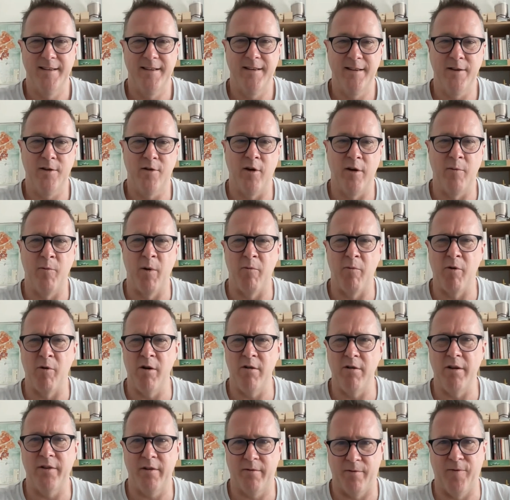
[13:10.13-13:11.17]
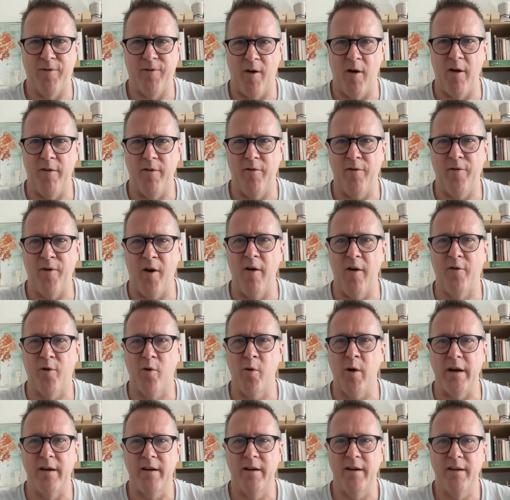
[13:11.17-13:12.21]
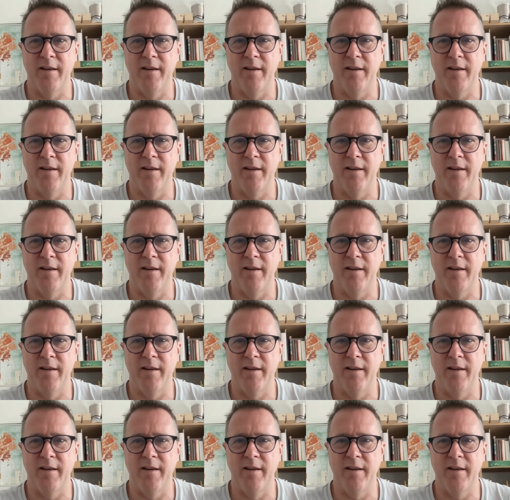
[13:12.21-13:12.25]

And Colin went, well, I said, £5. And